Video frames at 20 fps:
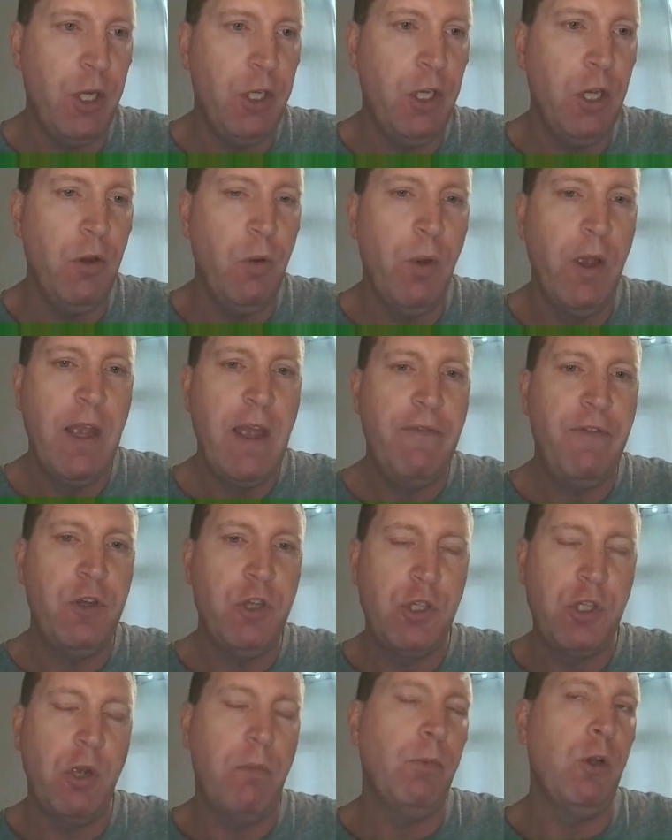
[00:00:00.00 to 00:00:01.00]
But you, if
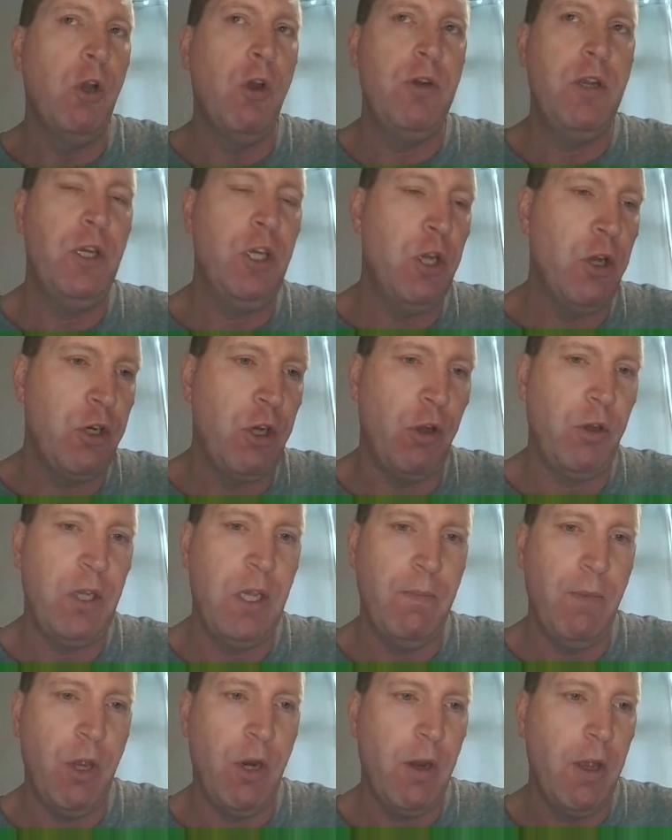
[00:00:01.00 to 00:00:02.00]
you're just uploading your
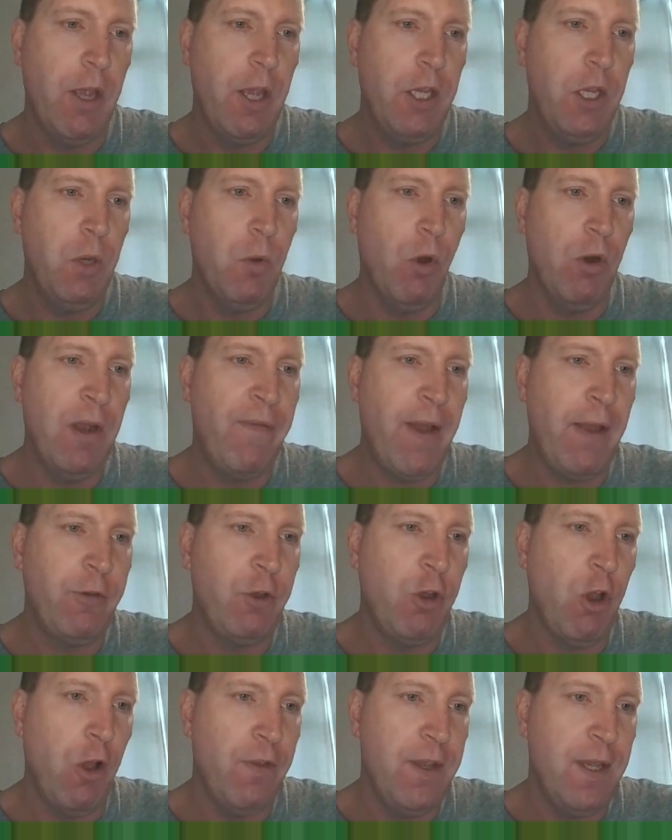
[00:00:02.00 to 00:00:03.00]
document, you won't
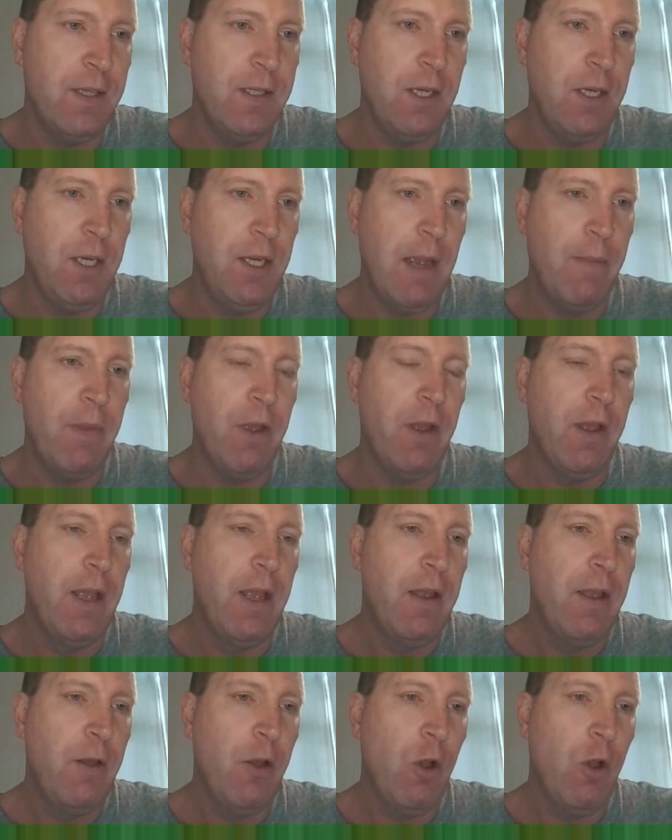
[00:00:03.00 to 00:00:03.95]
have got these in yet. But